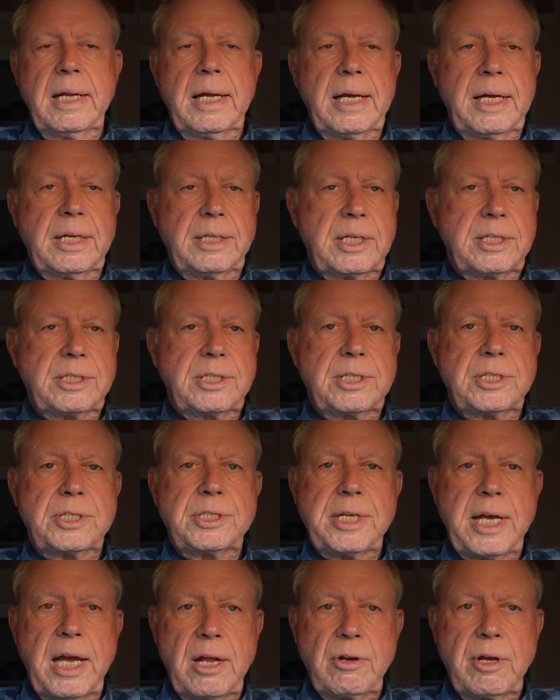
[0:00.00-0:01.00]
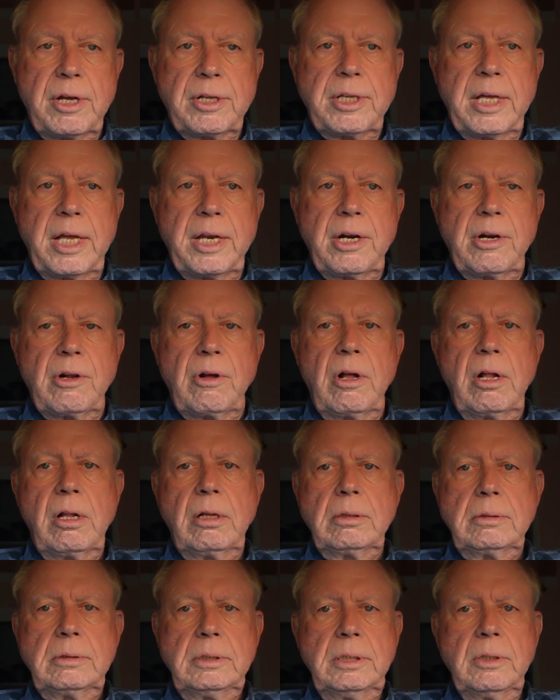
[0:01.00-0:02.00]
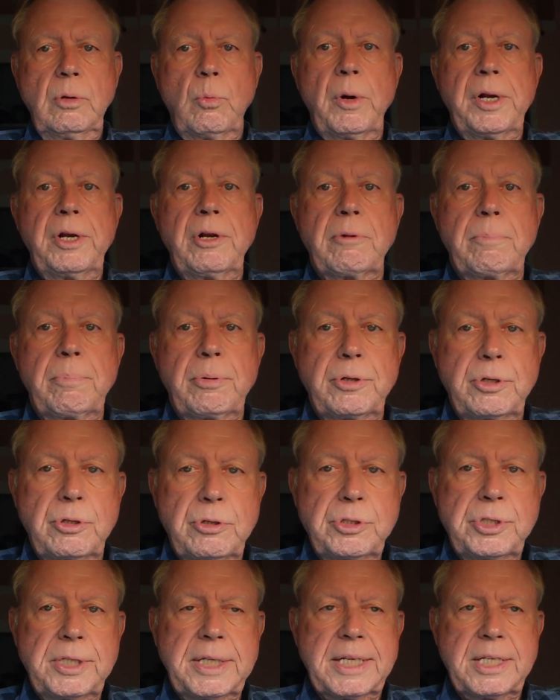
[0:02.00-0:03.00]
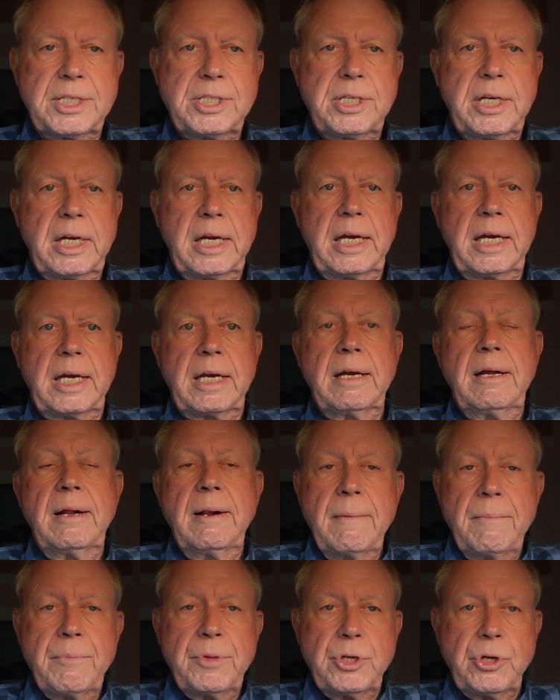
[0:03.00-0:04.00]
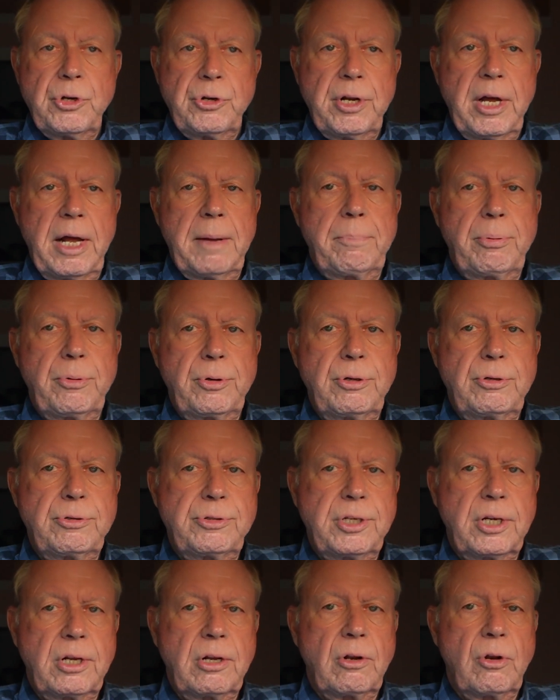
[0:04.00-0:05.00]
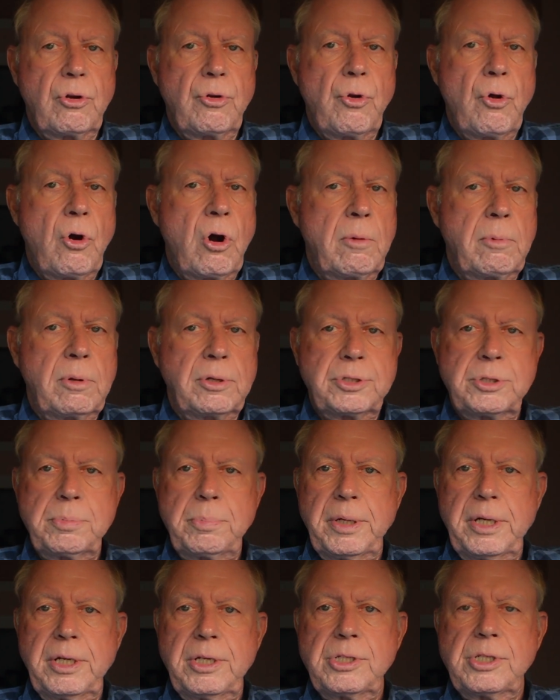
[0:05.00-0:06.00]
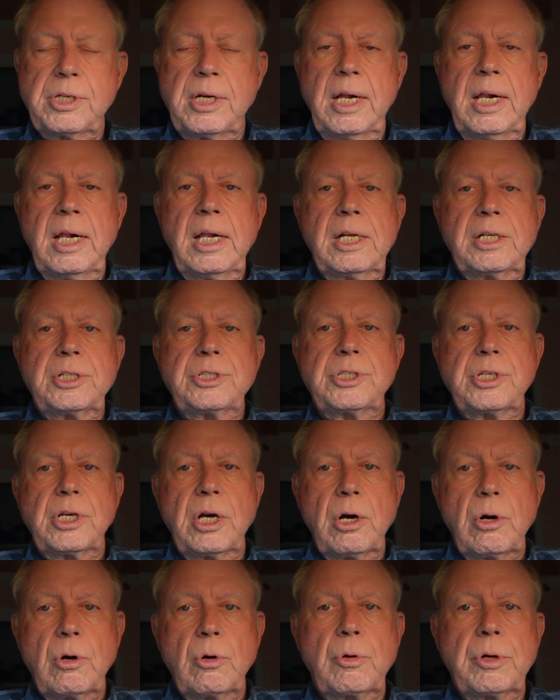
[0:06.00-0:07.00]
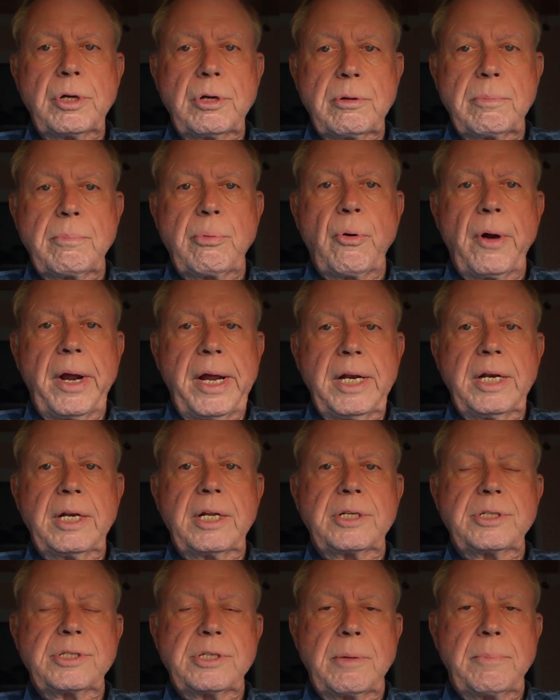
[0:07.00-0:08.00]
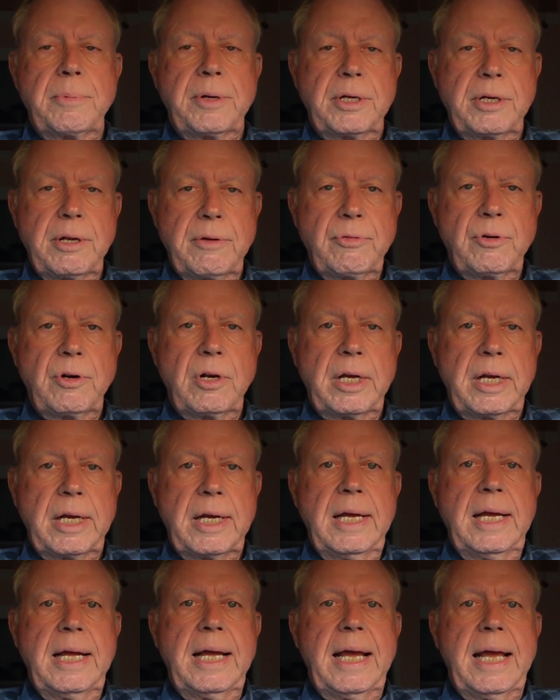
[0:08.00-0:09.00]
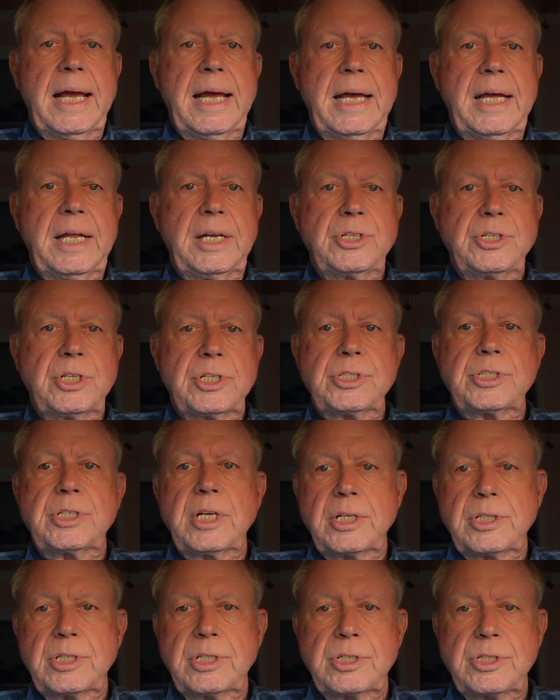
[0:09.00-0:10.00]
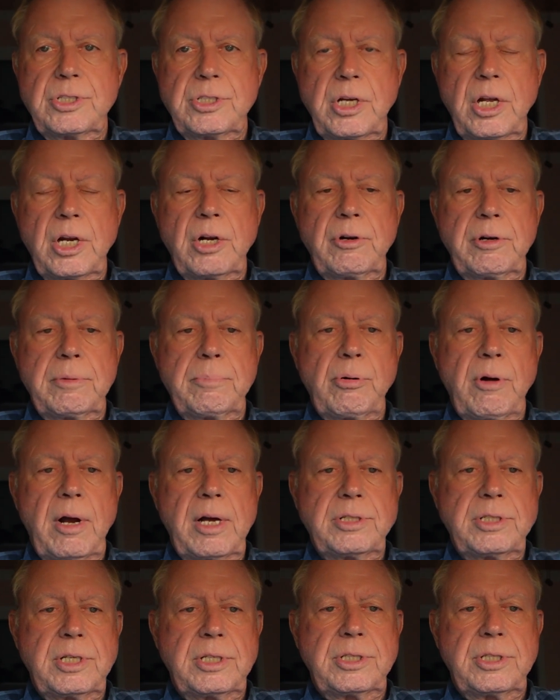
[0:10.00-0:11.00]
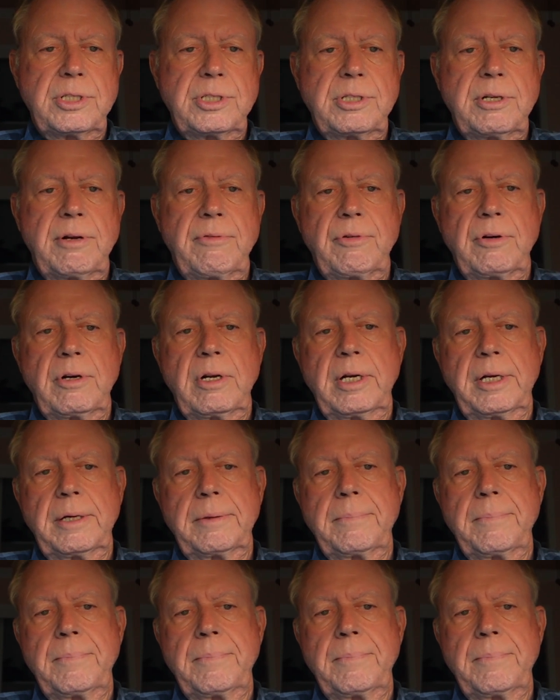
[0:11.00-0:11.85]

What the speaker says: It doesn't sound like that at all. When you're producing singing, you're not producing normal speech, so your brain does something differently. It just doesn't stutter, it processes differently.